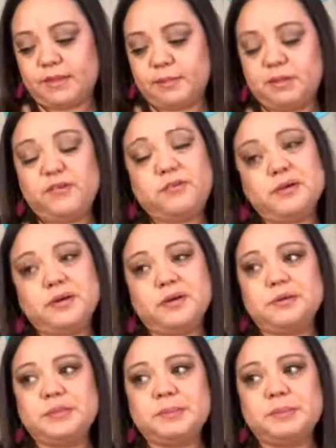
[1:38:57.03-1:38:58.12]
Before you go
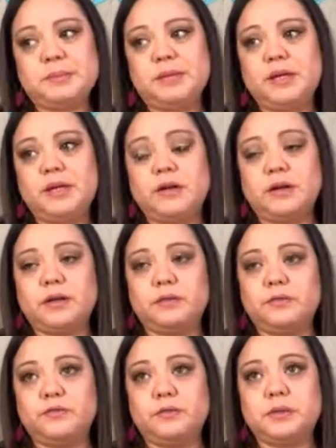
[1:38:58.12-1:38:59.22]
and spend money on a
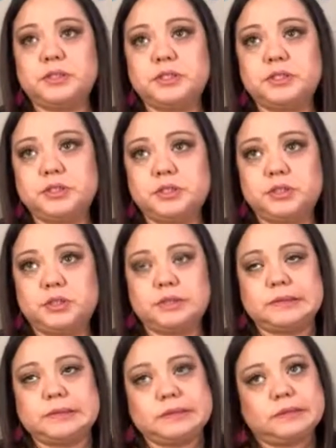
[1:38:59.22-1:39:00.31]
Glowforge.
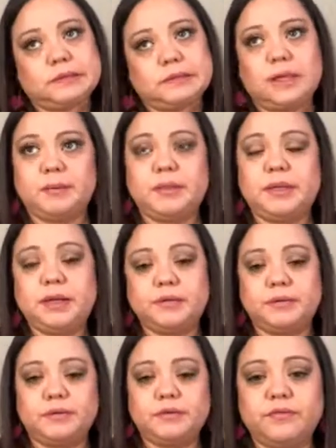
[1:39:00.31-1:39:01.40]
I mean, I don't
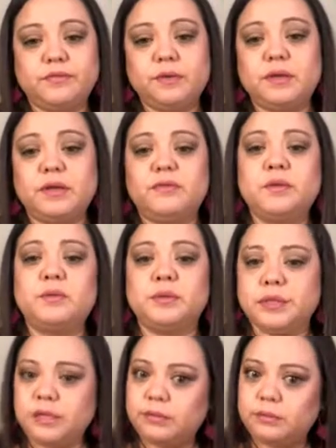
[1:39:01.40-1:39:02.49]
know, you
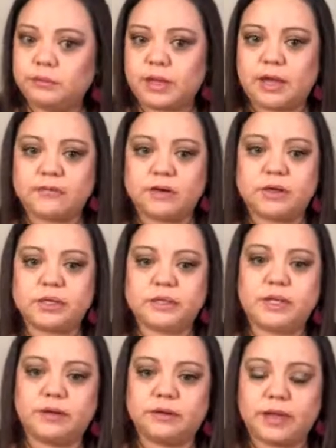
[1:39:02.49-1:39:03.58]
really have your heart
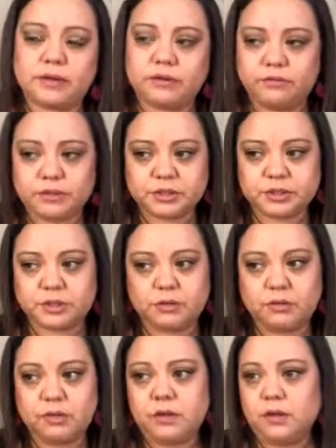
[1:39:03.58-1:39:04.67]
set on that Glowforge though,
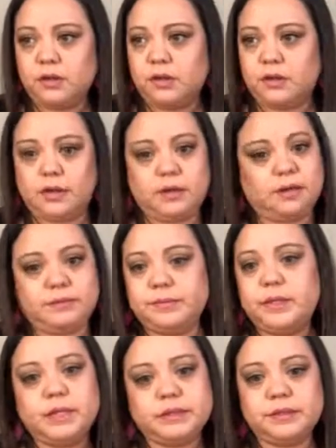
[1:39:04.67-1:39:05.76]

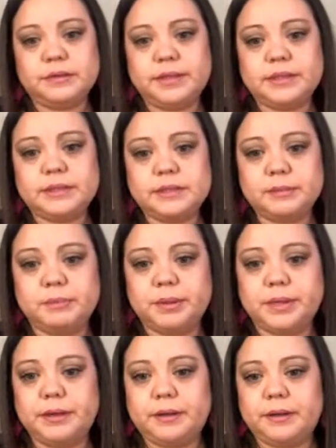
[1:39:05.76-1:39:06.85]
then do it.
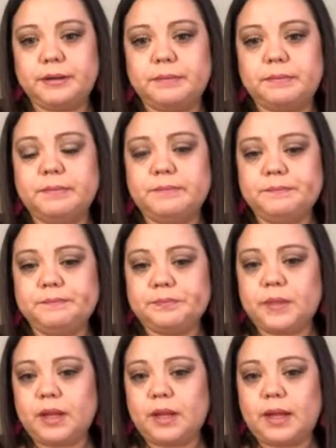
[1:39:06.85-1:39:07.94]
But
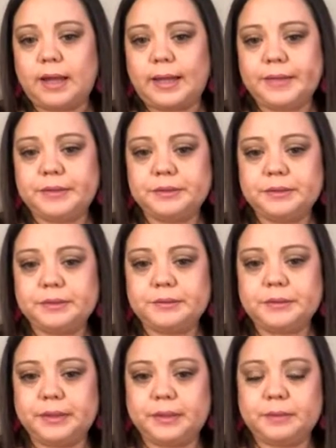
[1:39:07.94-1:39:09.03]
I do
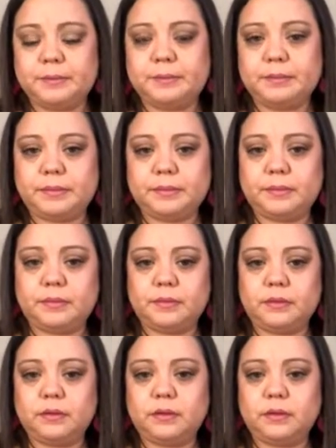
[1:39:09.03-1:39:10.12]

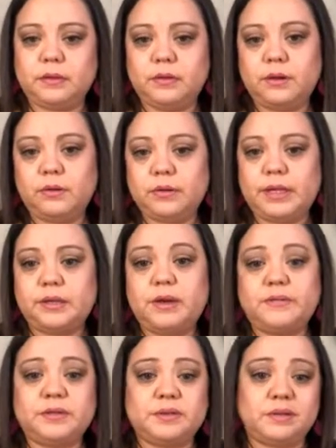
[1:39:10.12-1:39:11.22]
know that you have
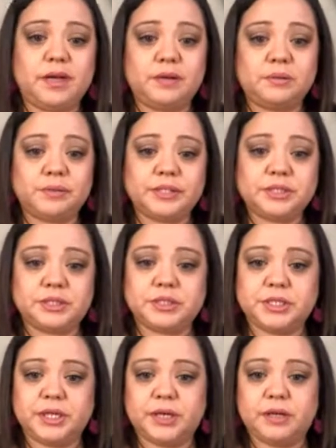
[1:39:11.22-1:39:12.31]
to kind of research
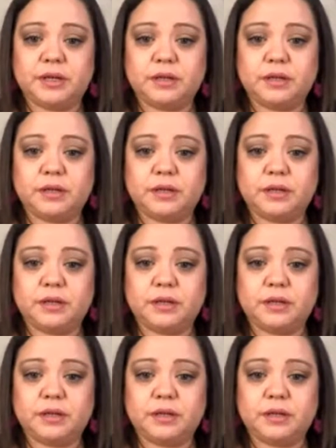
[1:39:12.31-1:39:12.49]
it.